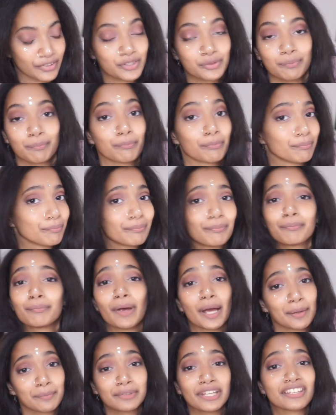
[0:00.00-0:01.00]
is,
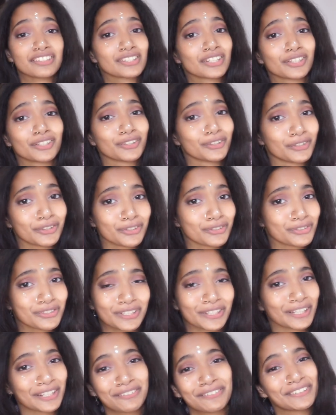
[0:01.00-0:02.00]
I'm guessing you're
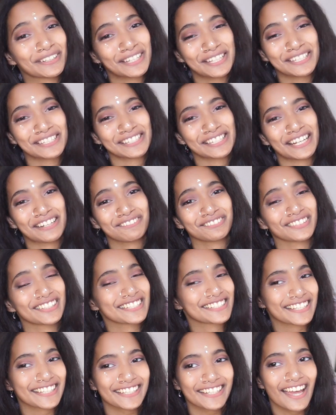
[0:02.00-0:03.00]
using it for the same
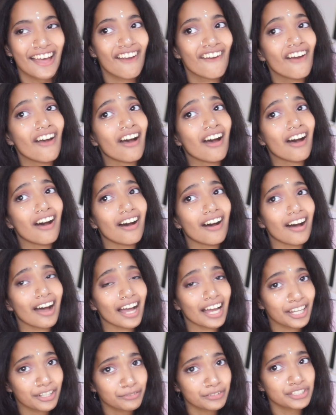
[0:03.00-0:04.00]
reason.
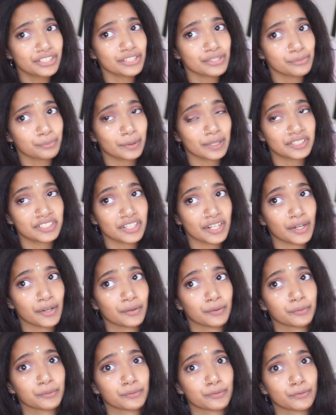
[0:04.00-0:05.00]
I would just watch
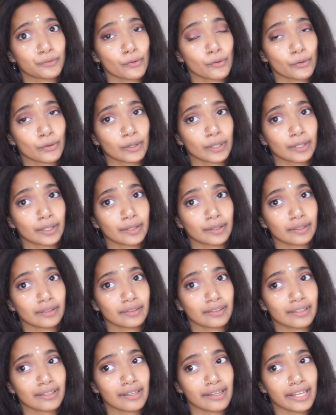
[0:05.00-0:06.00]
out
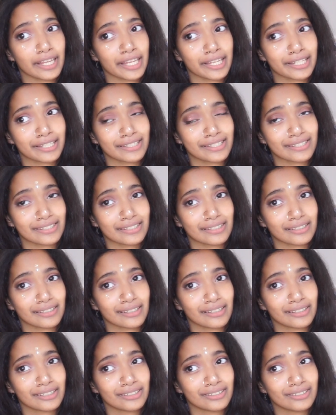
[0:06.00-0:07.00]
for it
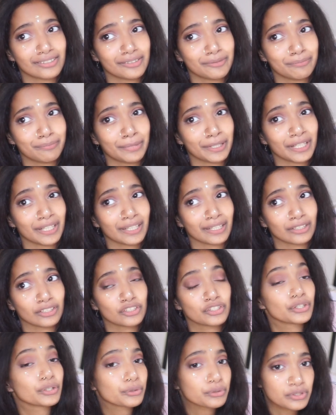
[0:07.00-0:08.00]

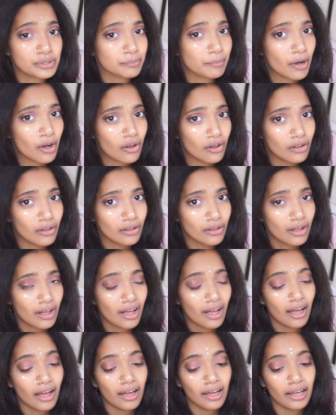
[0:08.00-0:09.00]
being too small,